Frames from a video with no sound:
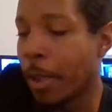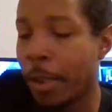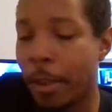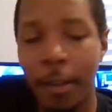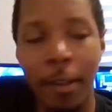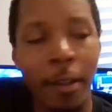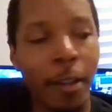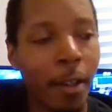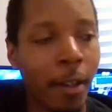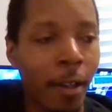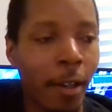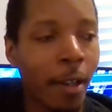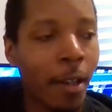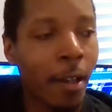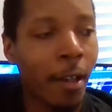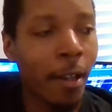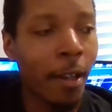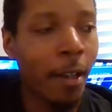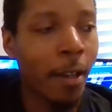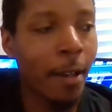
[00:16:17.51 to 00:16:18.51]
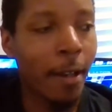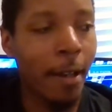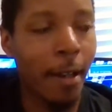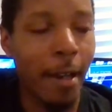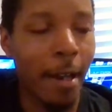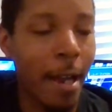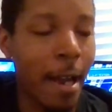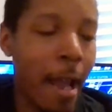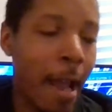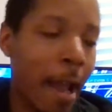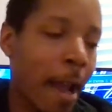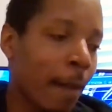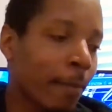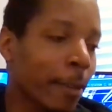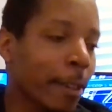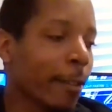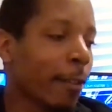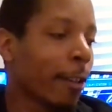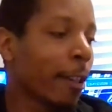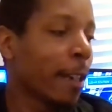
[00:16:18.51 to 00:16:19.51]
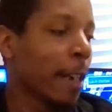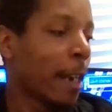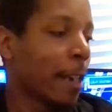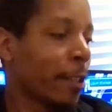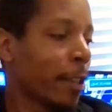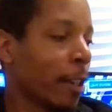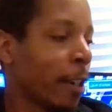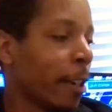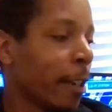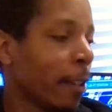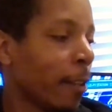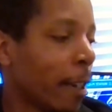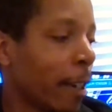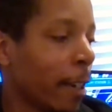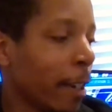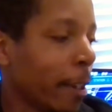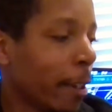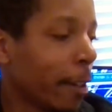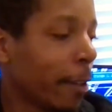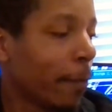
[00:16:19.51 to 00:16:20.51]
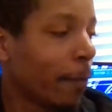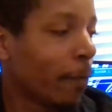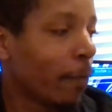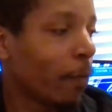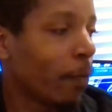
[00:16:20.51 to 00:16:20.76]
And I'm just looking at Sonny like,